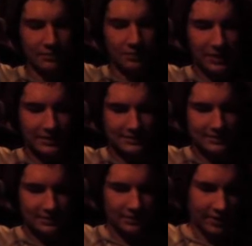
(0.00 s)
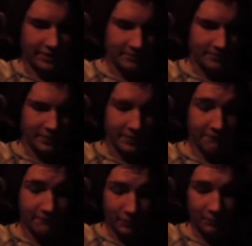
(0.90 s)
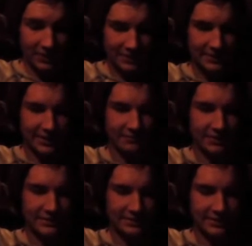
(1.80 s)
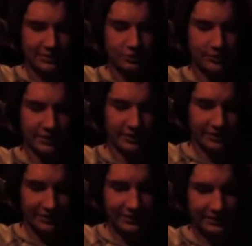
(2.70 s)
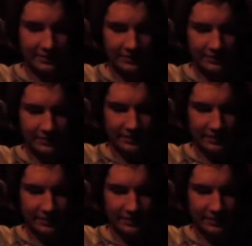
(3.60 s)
But if Froome doesn't have it at stage 20, I think